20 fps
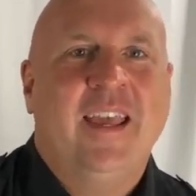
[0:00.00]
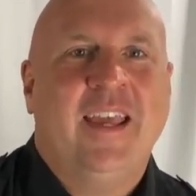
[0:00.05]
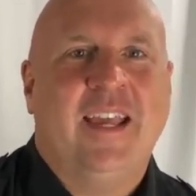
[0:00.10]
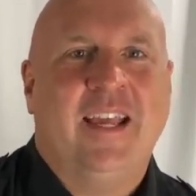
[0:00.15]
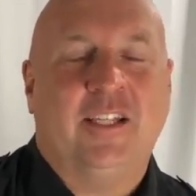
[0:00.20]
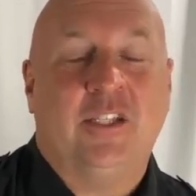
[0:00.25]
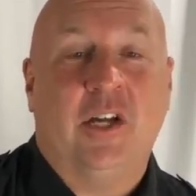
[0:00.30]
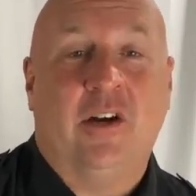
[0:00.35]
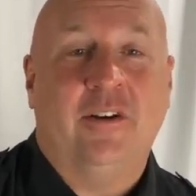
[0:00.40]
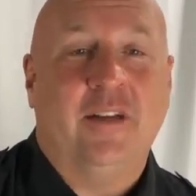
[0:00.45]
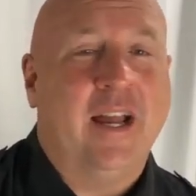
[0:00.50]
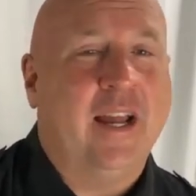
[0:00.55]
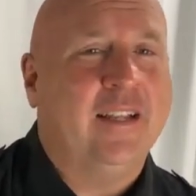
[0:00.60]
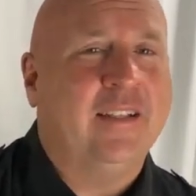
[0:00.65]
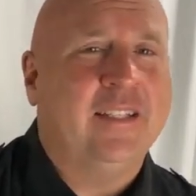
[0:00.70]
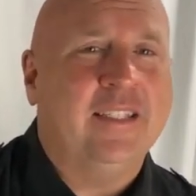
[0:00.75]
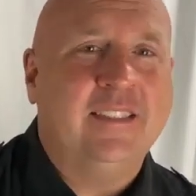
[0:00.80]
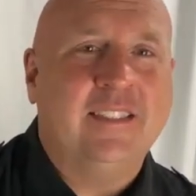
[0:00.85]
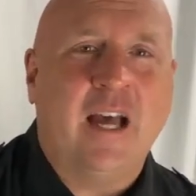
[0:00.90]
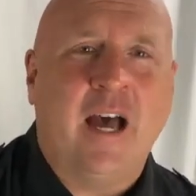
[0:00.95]
It's our
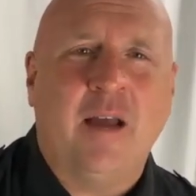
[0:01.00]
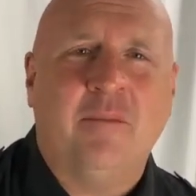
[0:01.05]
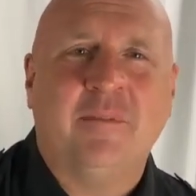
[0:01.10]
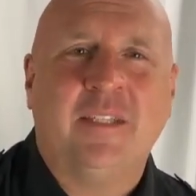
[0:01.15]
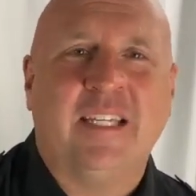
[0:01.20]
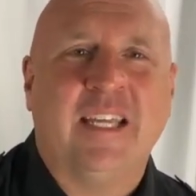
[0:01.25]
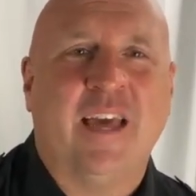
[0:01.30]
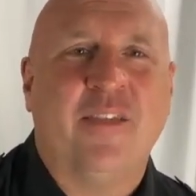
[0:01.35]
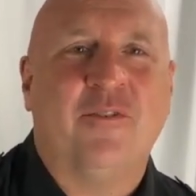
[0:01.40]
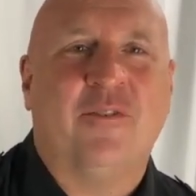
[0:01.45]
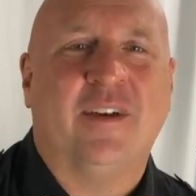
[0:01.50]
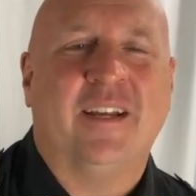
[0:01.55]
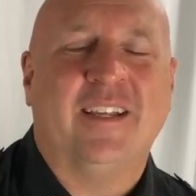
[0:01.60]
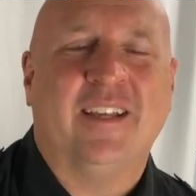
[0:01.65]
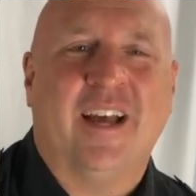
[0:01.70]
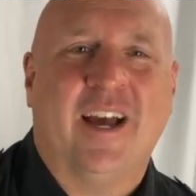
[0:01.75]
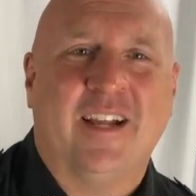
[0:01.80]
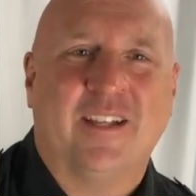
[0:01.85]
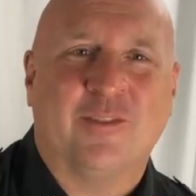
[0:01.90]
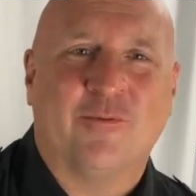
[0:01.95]
nightly time together in
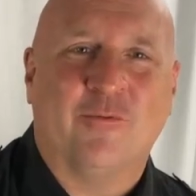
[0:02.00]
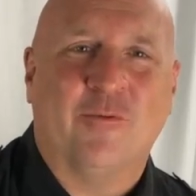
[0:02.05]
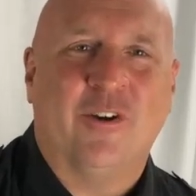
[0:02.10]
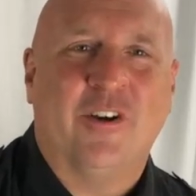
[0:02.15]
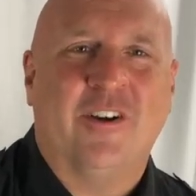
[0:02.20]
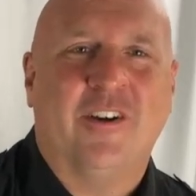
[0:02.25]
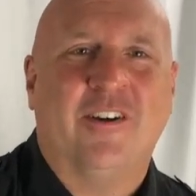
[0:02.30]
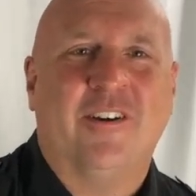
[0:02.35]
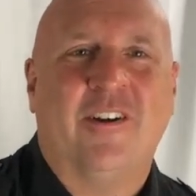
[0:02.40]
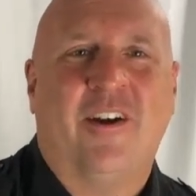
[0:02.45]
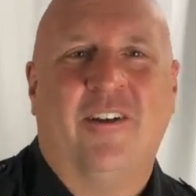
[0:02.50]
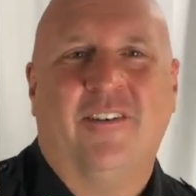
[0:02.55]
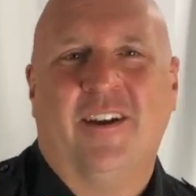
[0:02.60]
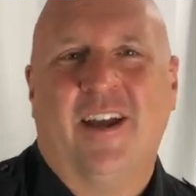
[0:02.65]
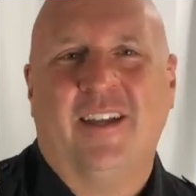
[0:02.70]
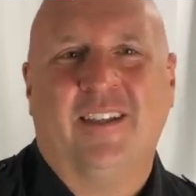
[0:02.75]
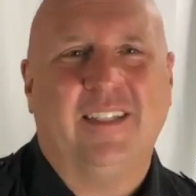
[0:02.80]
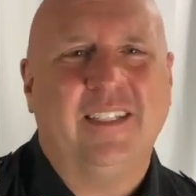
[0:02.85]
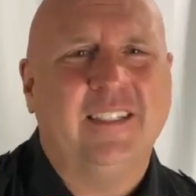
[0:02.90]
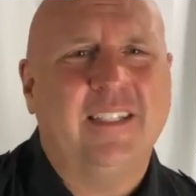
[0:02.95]
God's Word, our
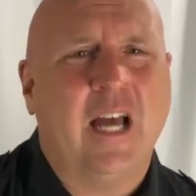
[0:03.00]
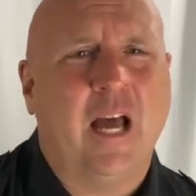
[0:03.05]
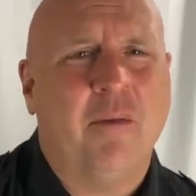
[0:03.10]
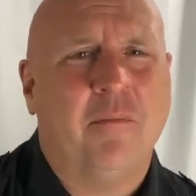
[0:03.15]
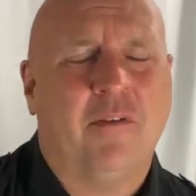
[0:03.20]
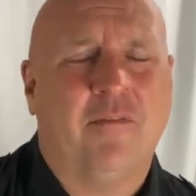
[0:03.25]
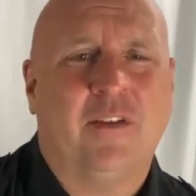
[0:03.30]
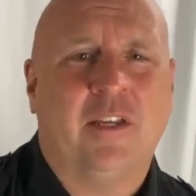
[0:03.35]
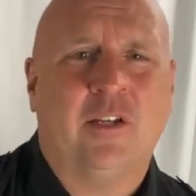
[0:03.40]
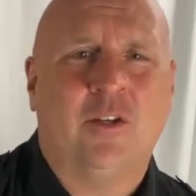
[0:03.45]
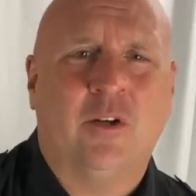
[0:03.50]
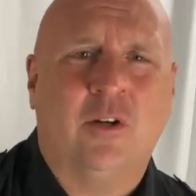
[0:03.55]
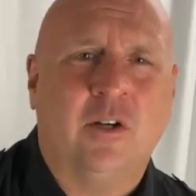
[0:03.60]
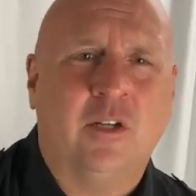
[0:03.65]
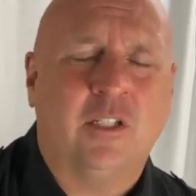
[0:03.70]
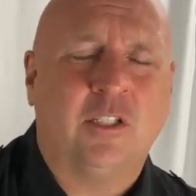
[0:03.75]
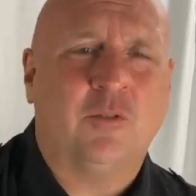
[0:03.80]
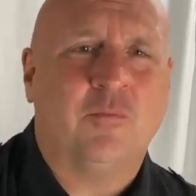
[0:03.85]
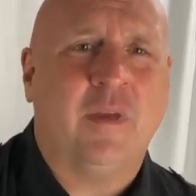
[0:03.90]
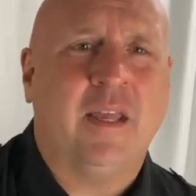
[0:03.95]
nightly time of
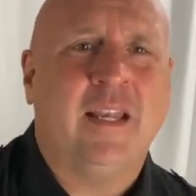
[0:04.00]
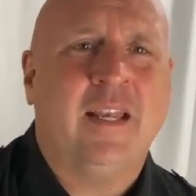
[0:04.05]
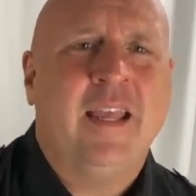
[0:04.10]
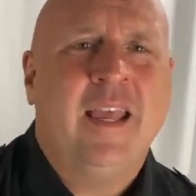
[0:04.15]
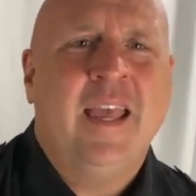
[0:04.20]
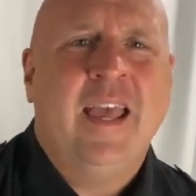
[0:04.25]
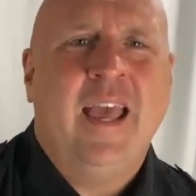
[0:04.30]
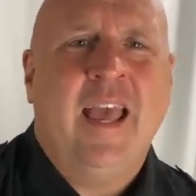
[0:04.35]
encouragement